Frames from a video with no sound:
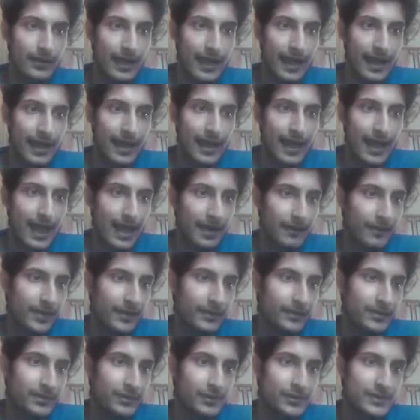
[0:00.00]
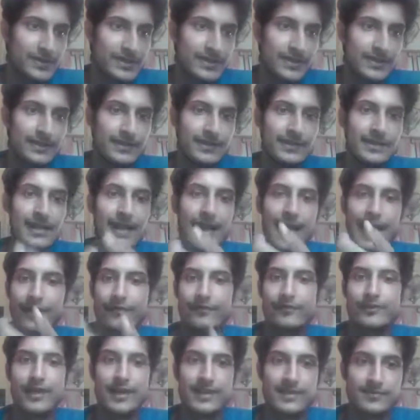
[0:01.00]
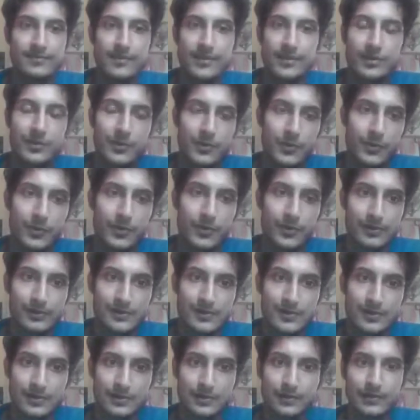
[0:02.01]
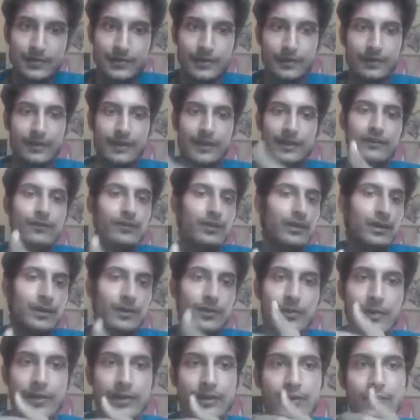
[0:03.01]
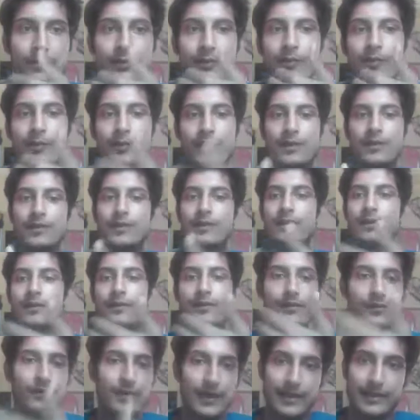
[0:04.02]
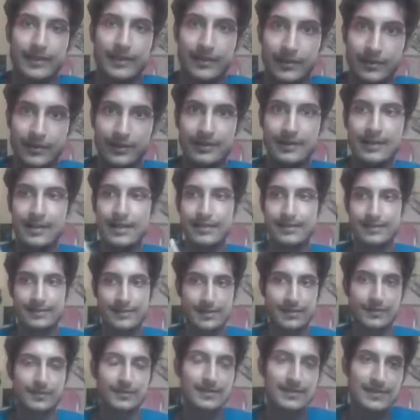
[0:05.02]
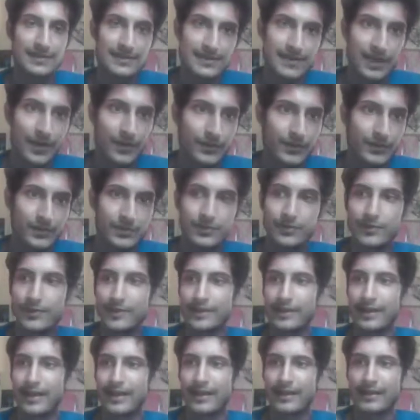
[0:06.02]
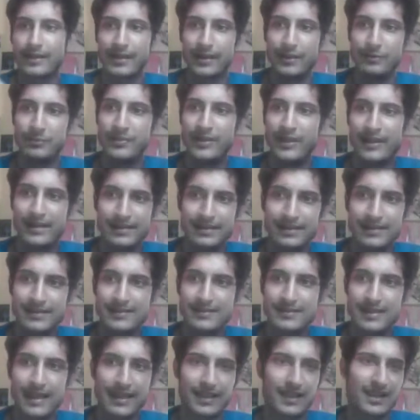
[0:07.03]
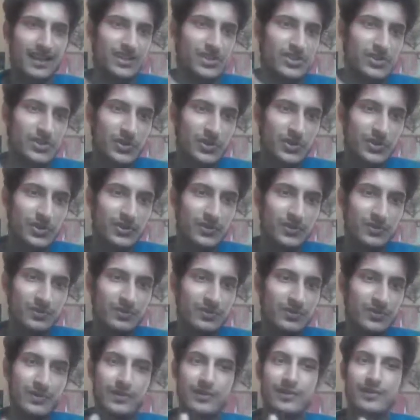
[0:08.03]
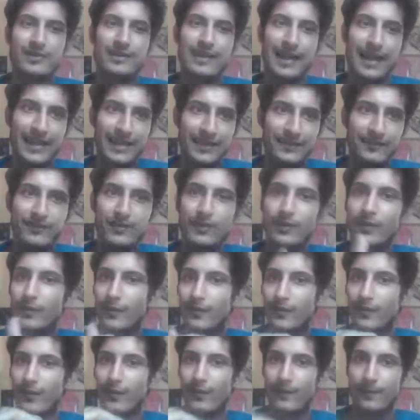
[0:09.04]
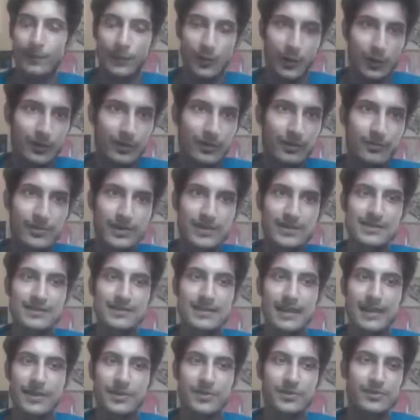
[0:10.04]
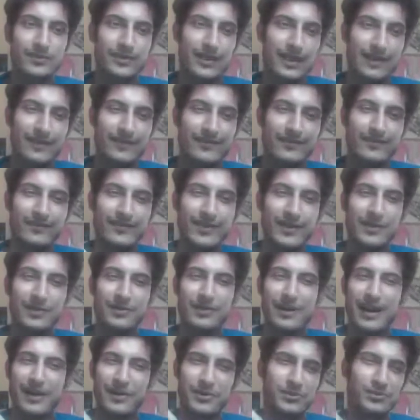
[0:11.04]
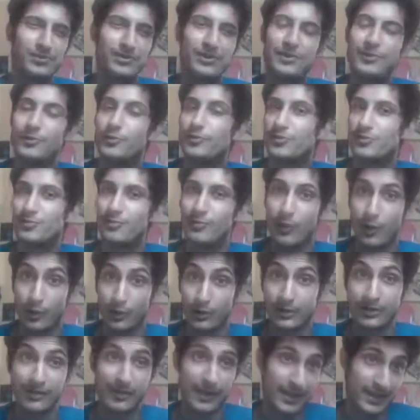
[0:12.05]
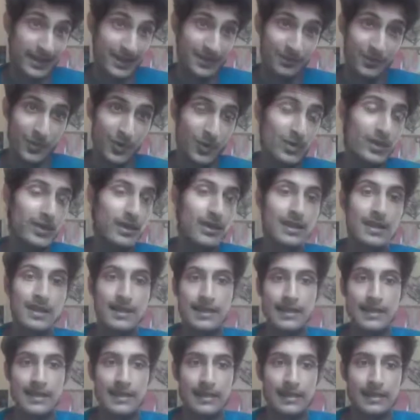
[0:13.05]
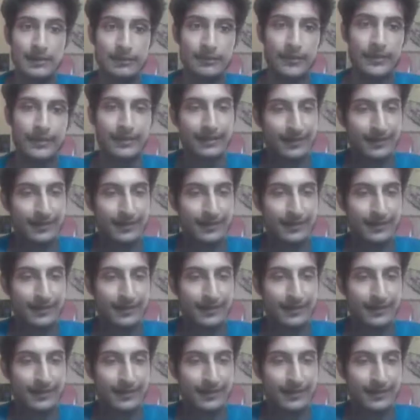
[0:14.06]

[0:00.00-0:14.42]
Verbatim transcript: I am able to see the advertisement code also so it will going to work fine here so this is how you do it and update this I can't show you you know live for blogger because I don't have now I don't use blogger anymore but